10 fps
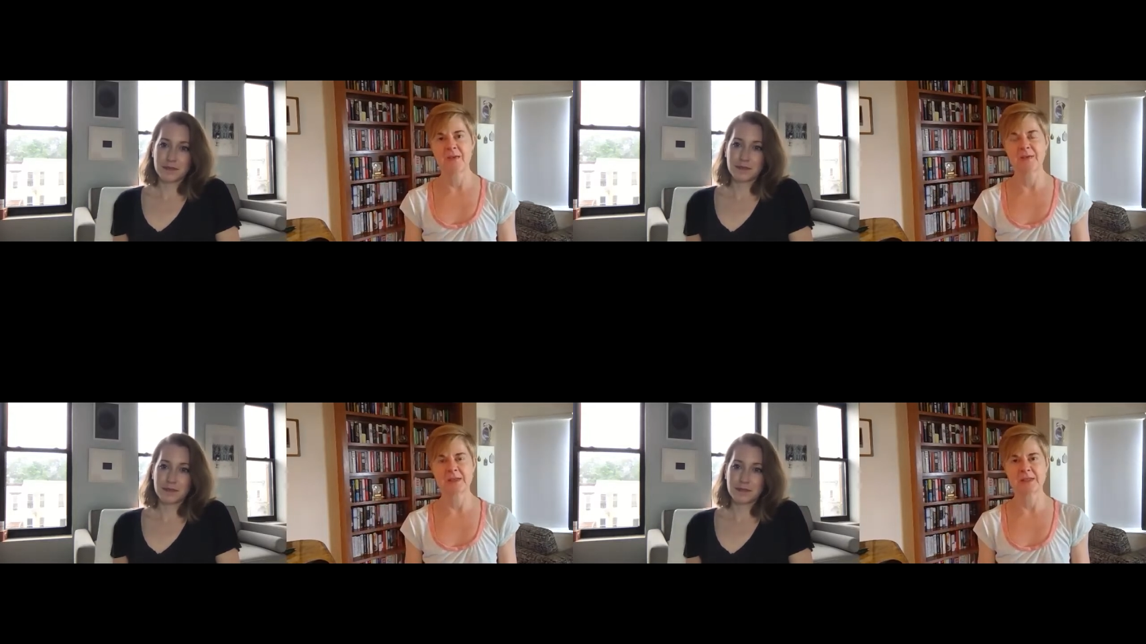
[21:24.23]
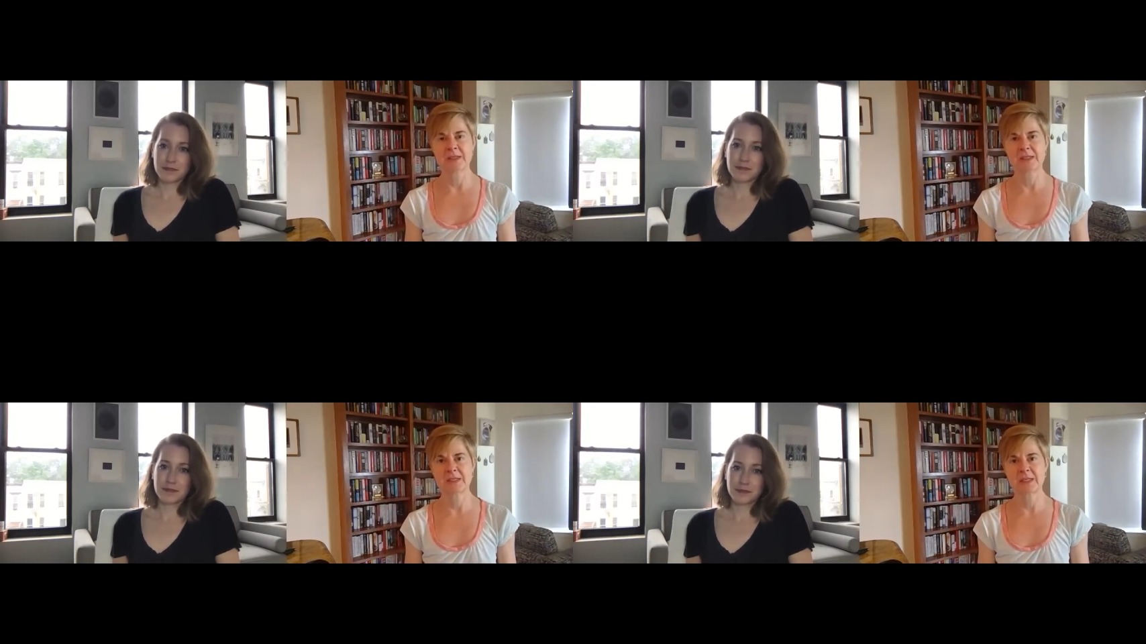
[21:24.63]

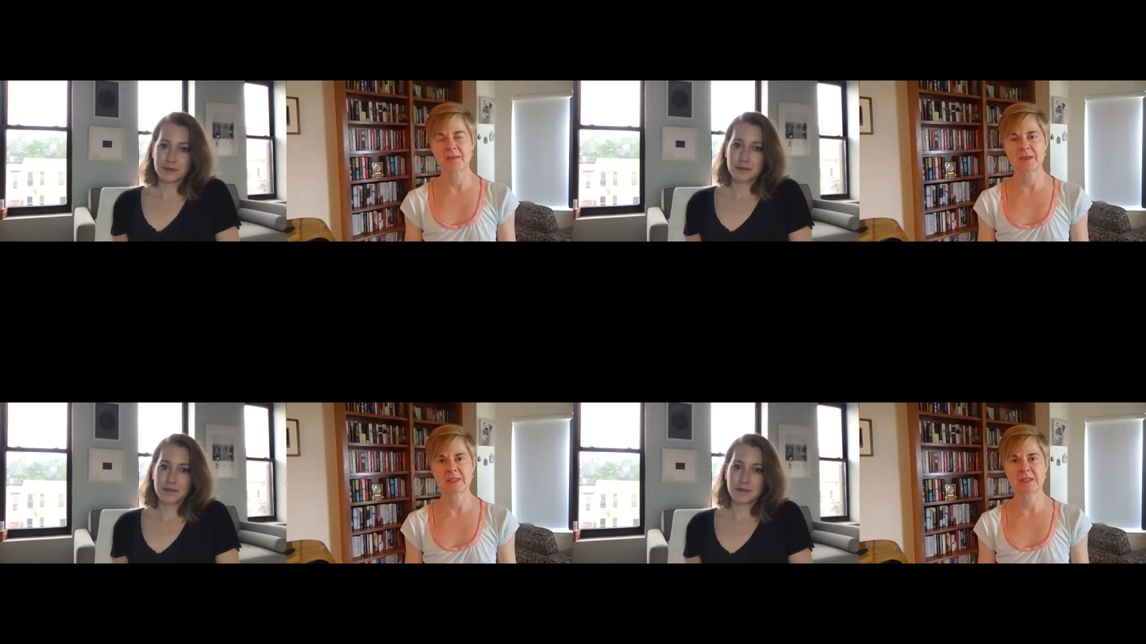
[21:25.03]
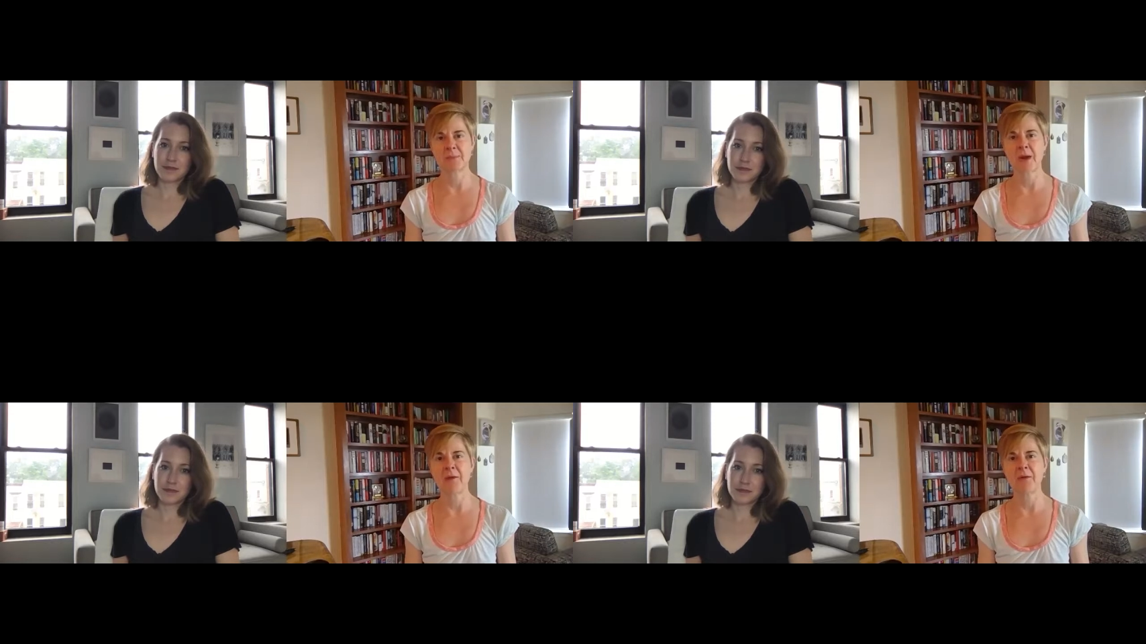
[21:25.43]
Speaker 1: this this
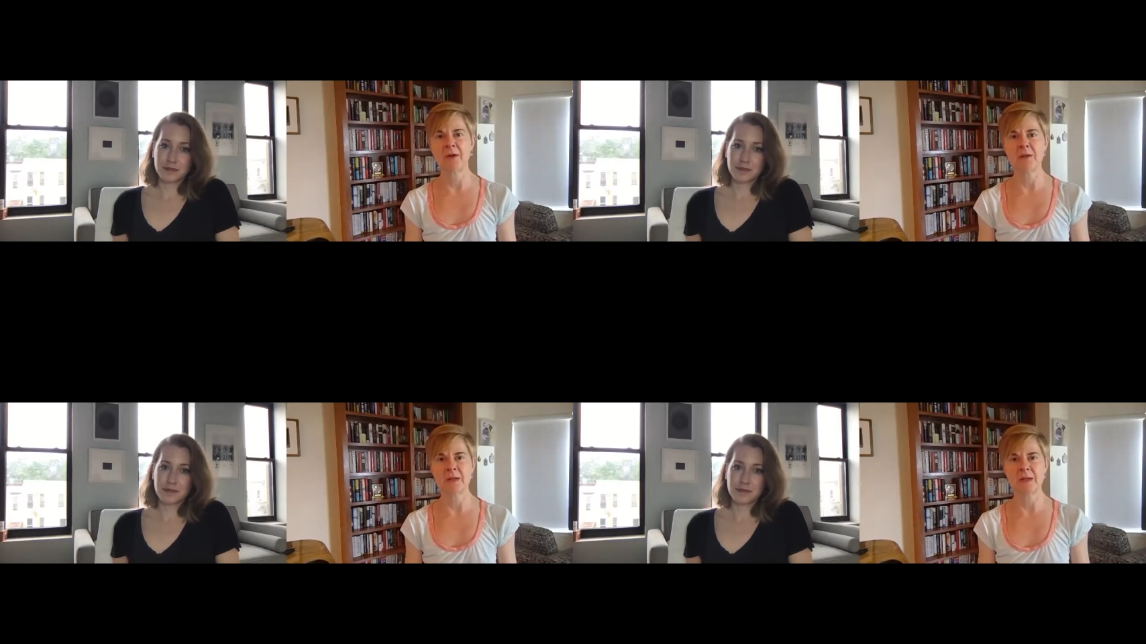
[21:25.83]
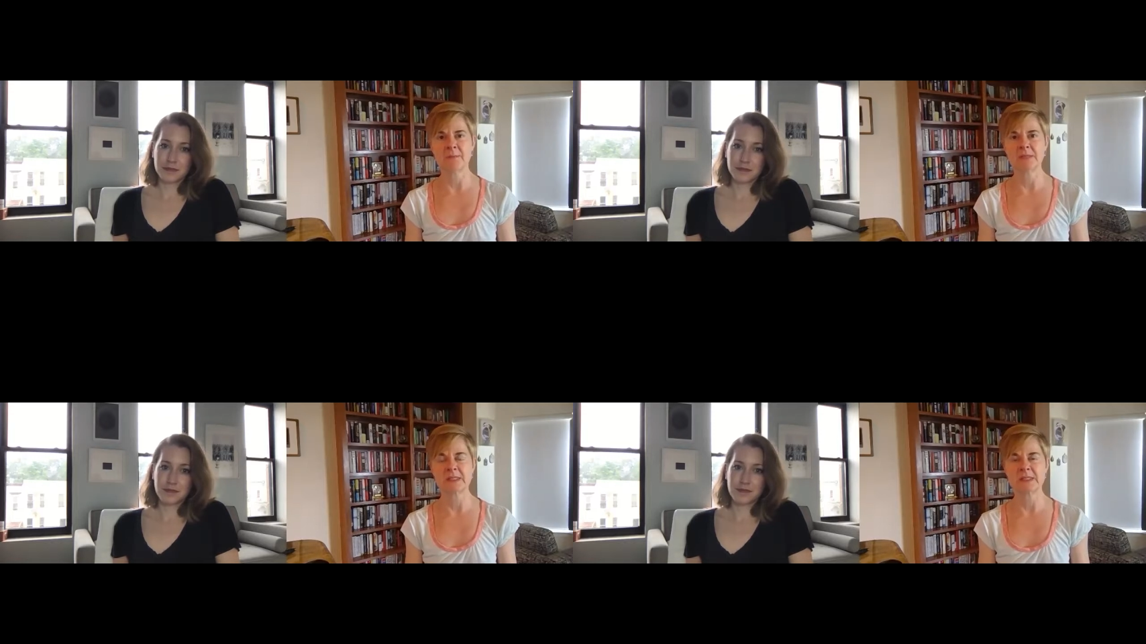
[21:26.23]
spiral
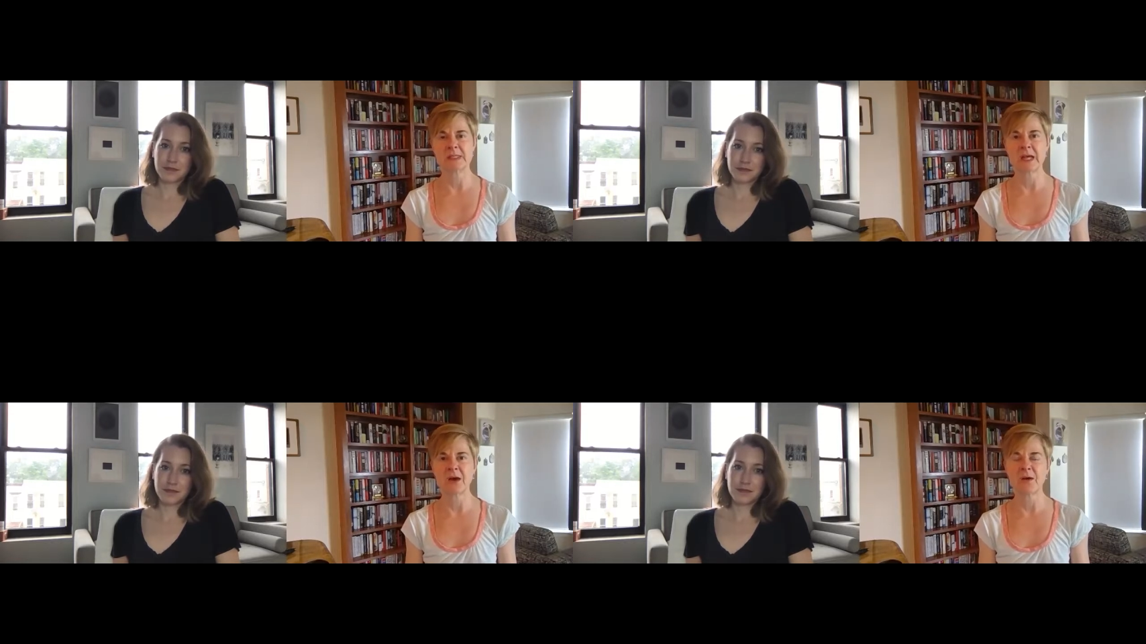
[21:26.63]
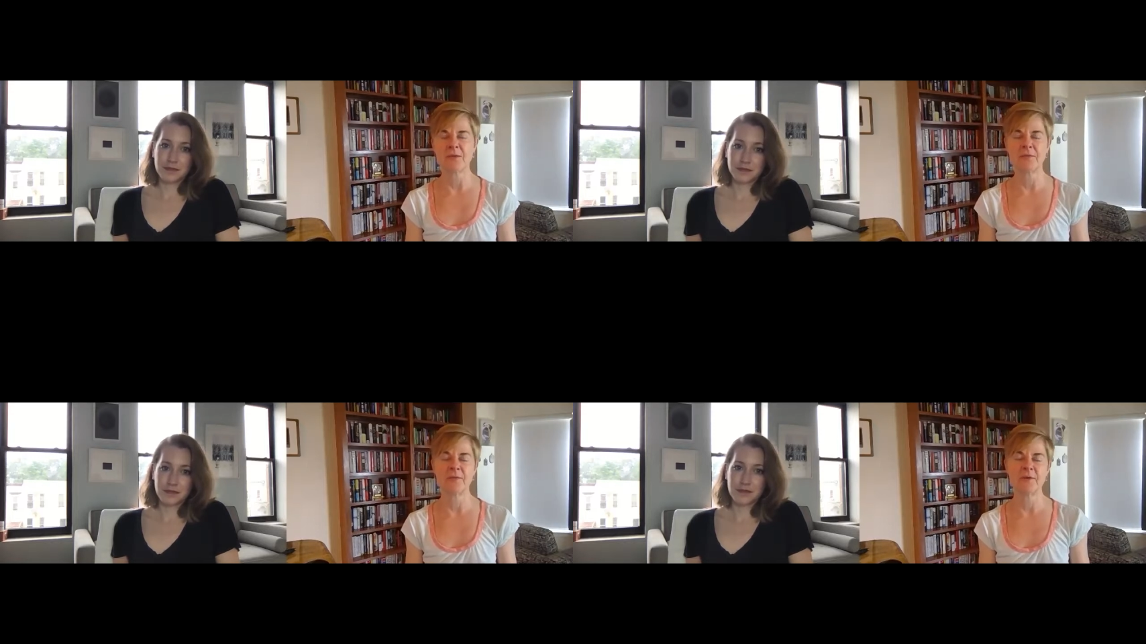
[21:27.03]

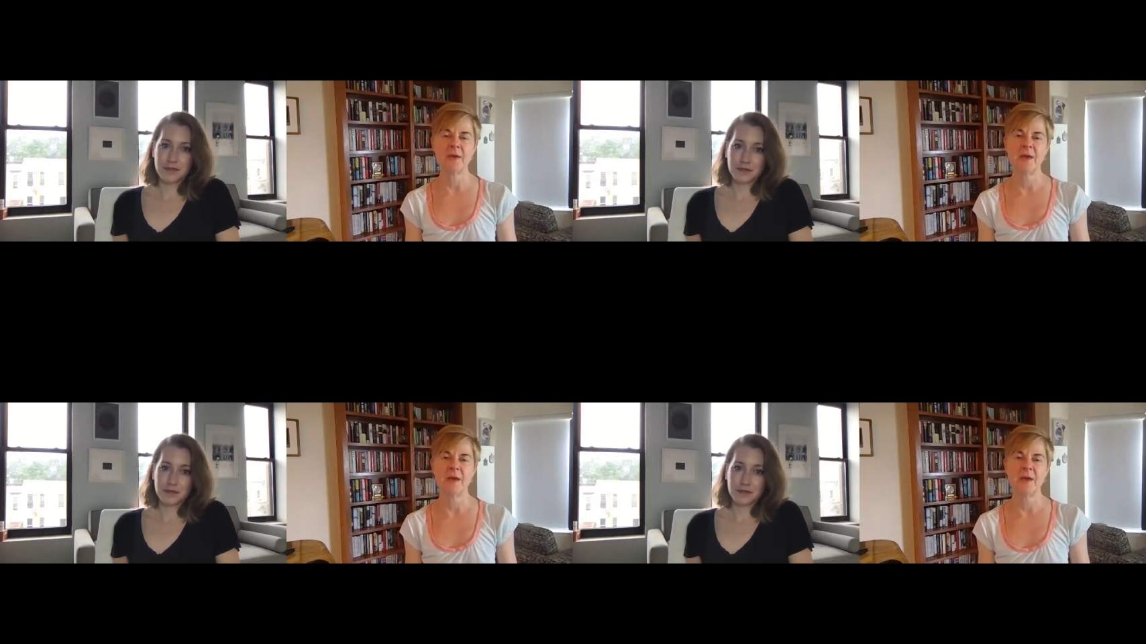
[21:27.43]
himself.